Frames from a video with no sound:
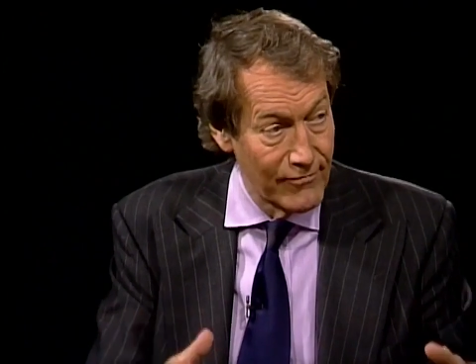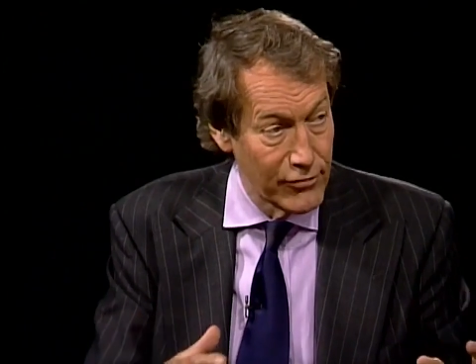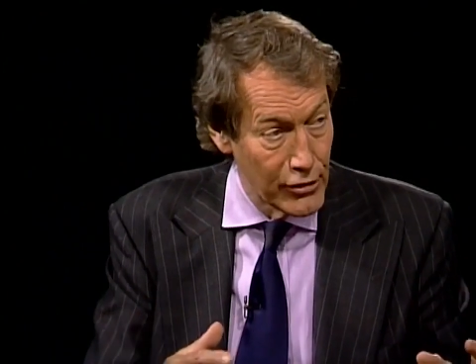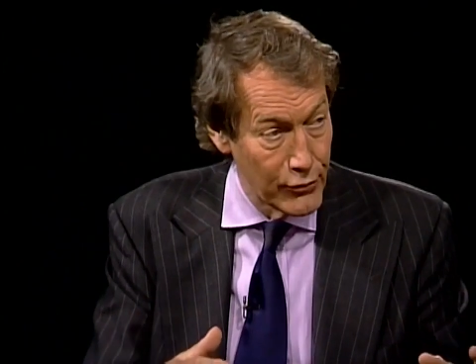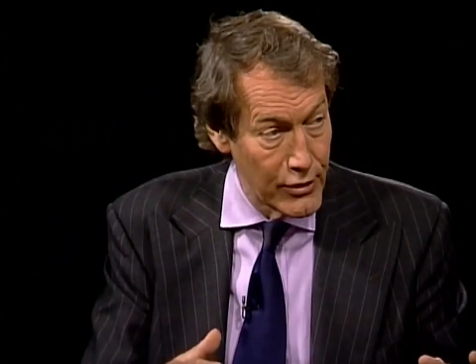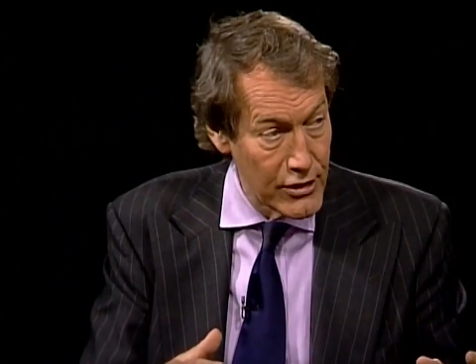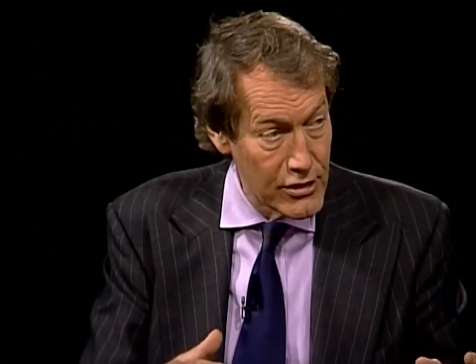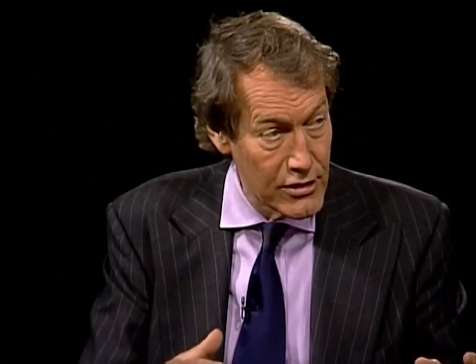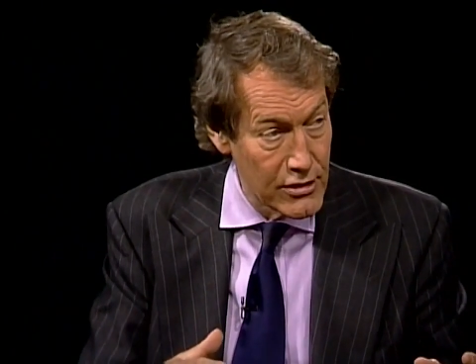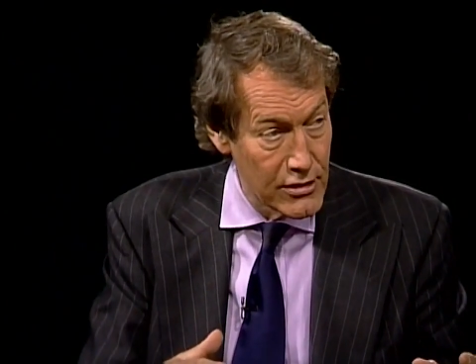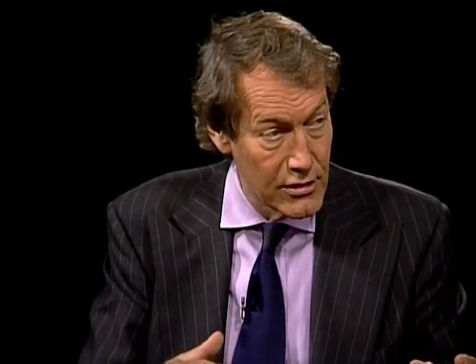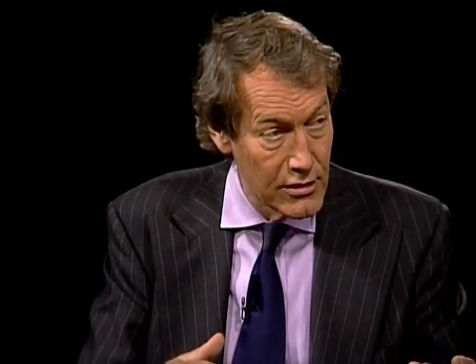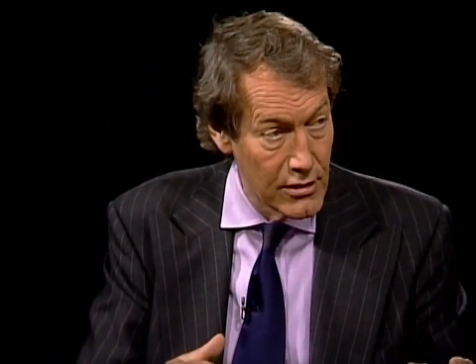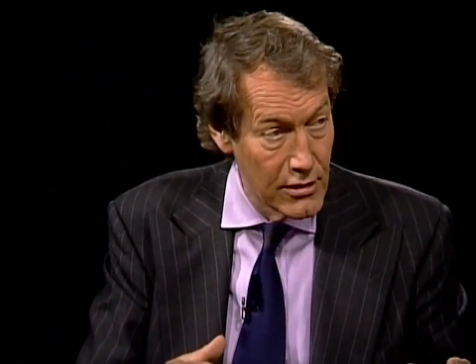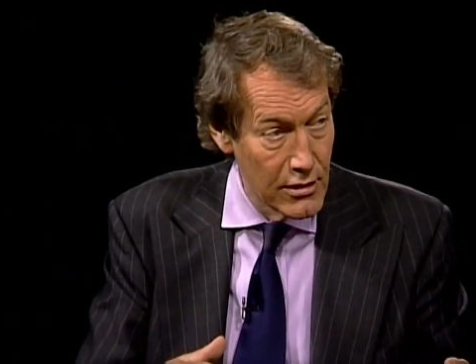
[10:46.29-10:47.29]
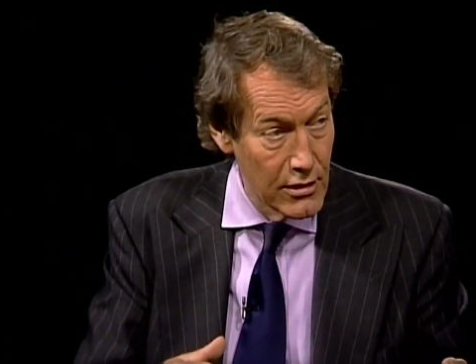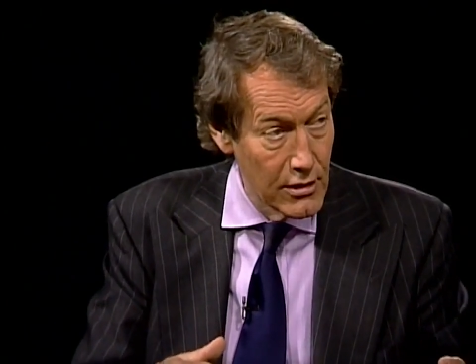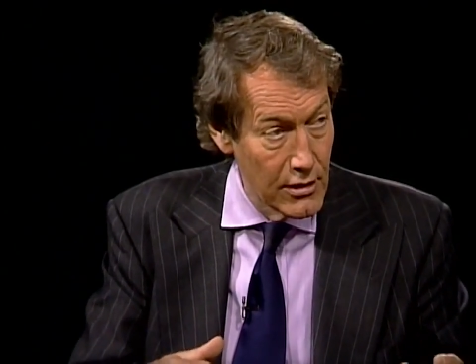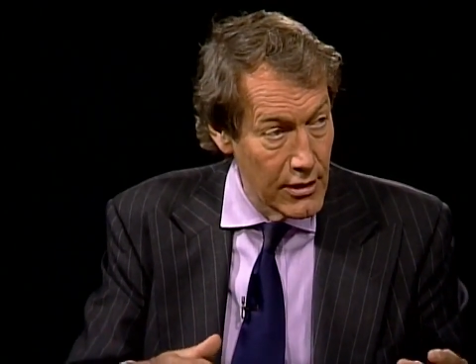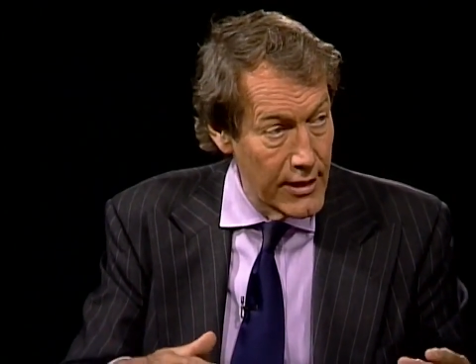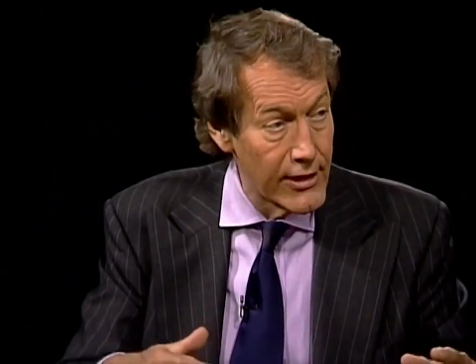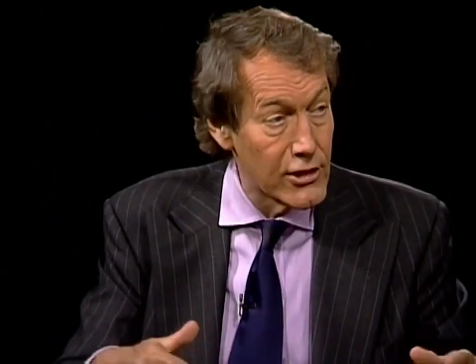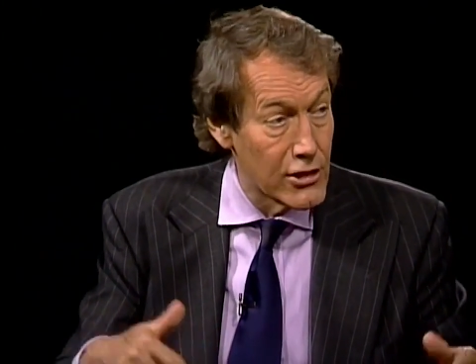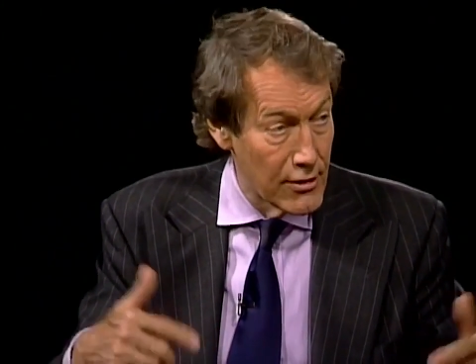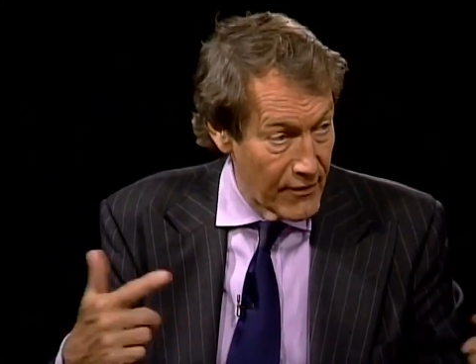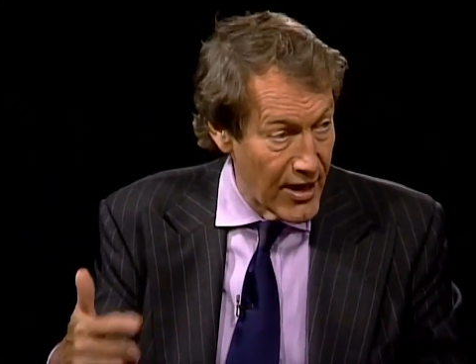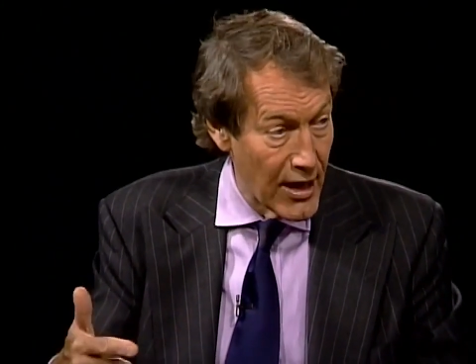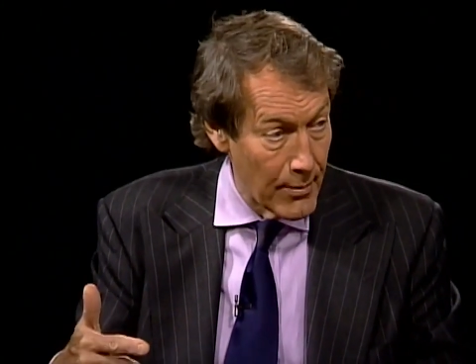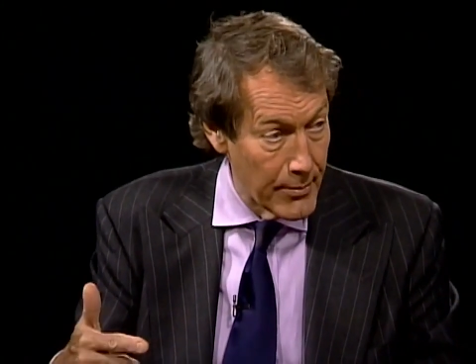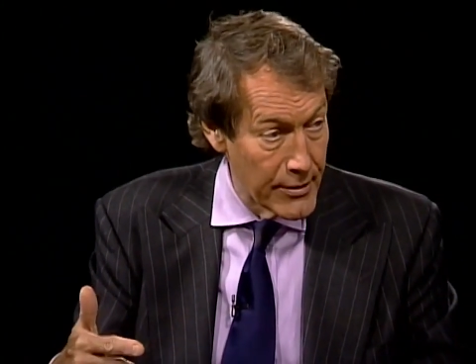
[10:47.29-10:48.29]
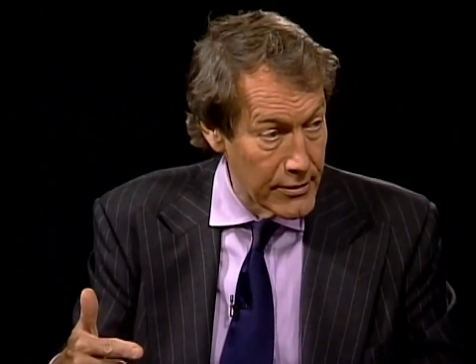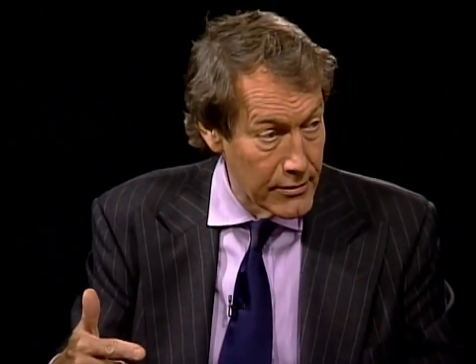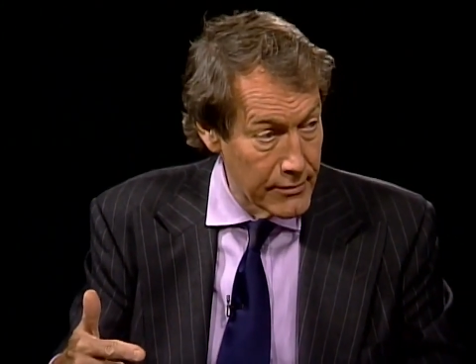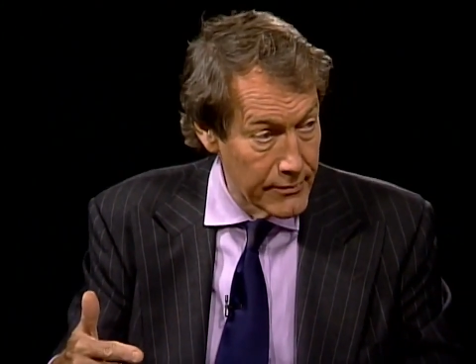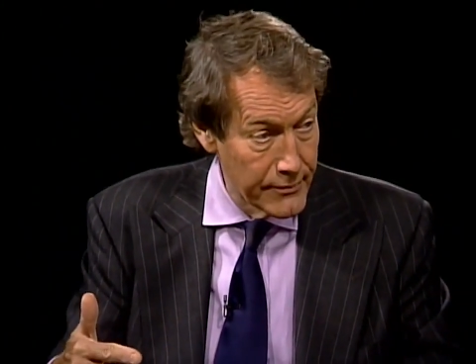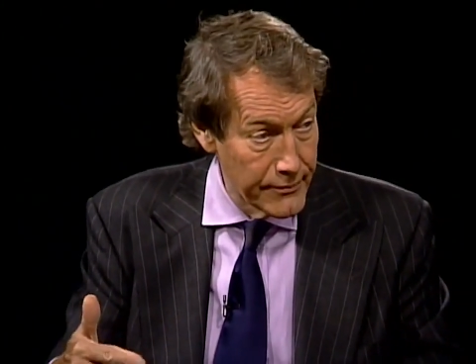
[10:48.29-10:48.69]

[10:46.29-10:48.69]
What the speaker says: influence its development.